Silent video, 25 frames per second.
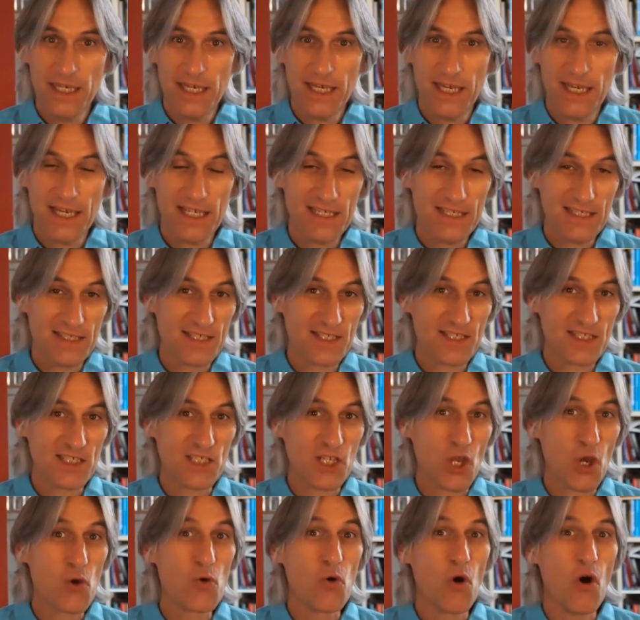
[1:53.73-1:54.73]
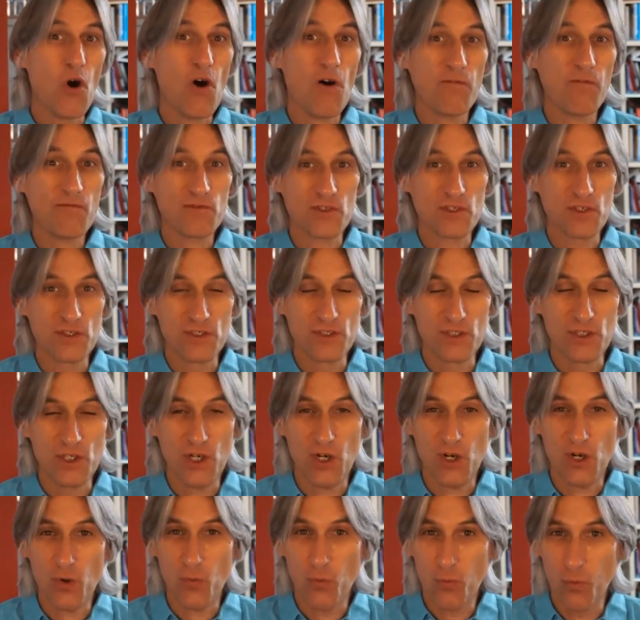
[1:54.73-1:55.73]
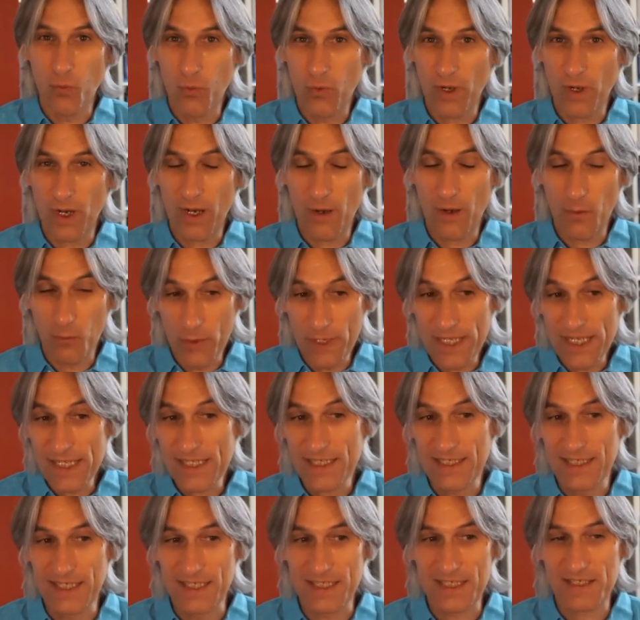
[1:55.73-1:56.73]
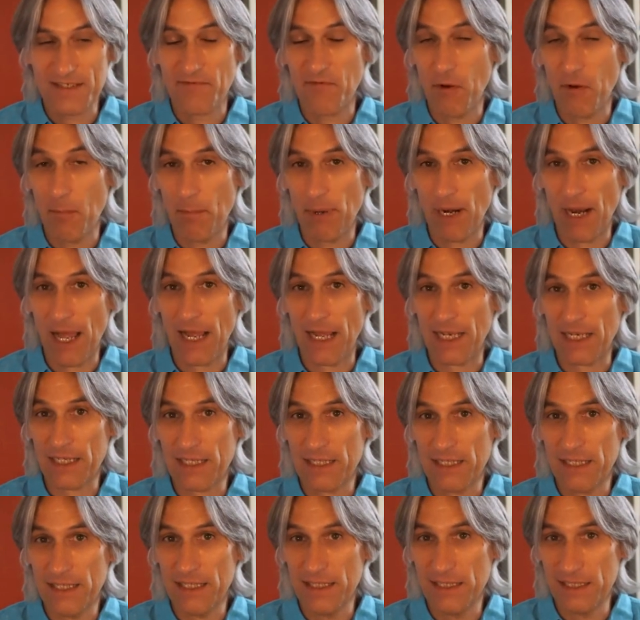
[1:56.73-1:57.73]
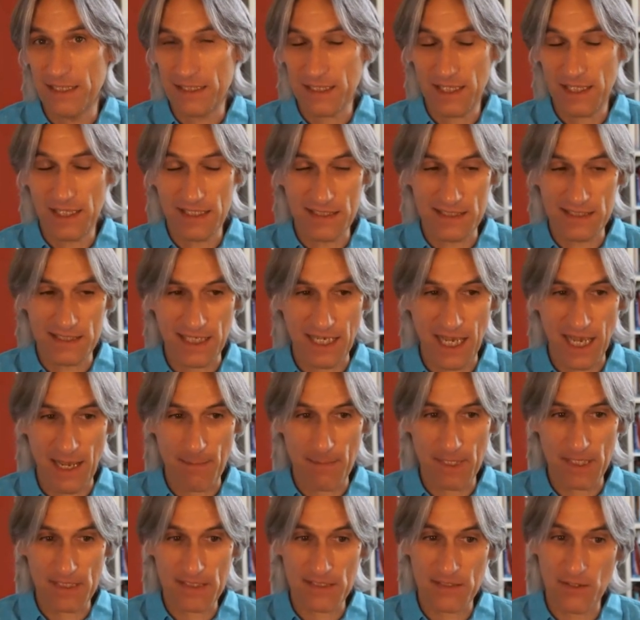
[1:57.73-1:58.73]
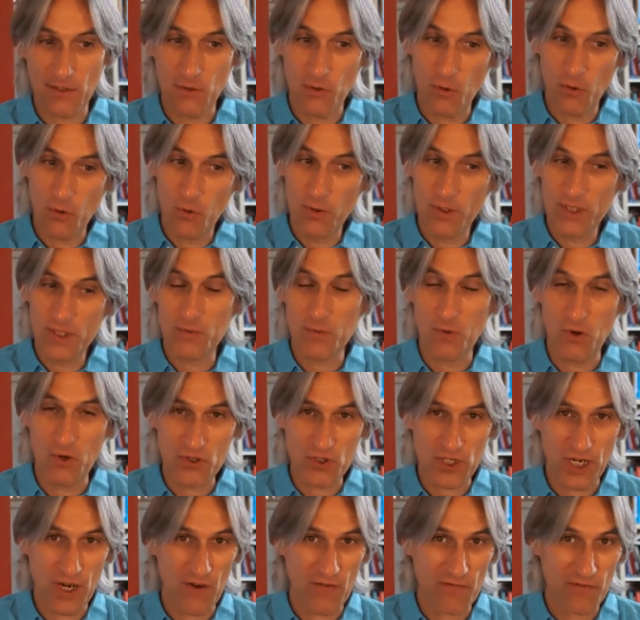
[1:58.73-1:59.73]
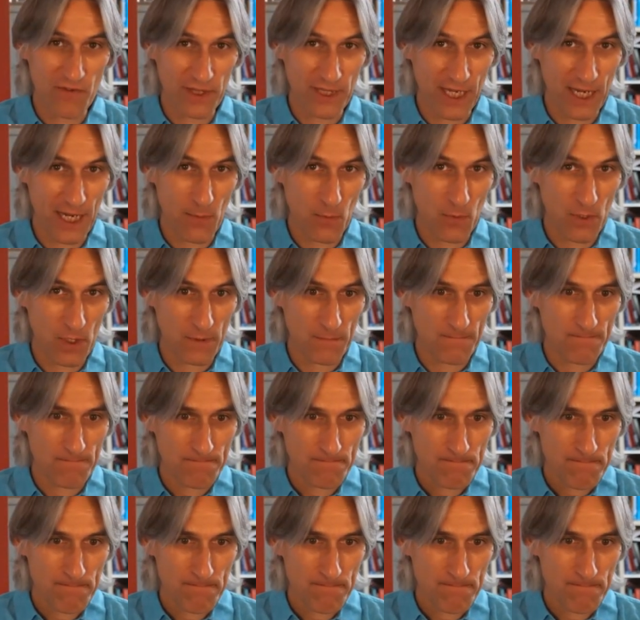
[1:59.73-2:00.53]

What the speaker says: is so often a weakness for black in the King's Gambit, so always watch out for that one.